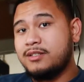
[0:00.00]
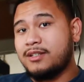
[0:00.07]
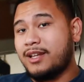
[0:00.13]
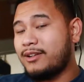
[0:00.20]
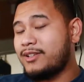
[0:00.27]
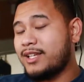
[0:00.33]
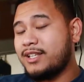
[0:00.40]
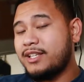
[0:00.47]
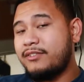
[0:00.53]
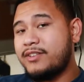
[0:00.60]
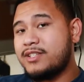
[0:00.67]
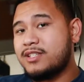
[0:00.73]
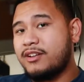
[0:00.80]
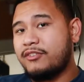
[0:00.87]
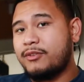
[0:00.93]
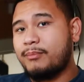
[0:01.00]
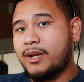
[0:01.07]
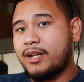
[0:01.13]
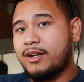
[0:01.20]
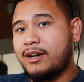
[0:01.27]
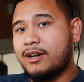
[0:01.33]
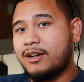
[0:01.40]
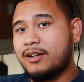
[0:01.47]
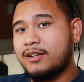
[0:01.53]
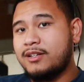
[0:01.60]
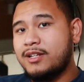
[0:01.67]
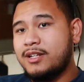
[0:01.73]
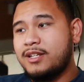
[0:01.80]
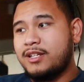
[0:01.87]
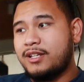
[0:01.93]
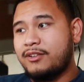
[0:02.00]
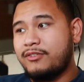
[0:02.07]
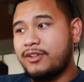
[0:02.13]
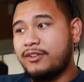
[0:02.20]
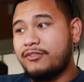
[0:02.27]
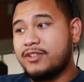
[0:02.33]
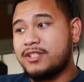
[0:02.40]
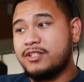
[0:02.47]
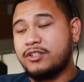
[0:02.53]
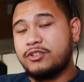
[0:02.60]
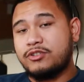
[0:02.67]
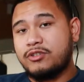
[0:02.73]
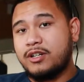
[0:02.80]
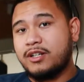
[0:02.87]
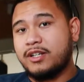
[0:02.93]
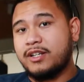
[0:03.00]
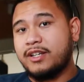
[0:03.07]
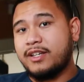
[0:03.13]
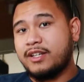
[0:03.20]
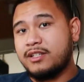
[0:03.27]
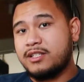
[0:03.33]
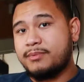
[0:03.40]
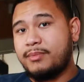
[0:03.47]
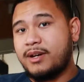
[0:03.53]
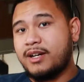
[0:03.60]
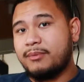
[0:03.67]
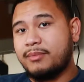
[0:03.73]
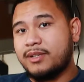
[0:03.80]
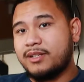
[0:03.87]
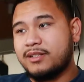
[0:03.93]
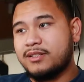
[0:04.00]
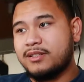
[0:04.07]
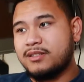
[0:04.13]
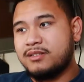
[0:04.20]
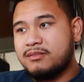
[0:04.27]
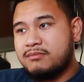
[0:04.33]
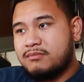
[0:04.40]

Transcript: I don't like leaving stuff in my car even if it's in the trunk in a hidden spot because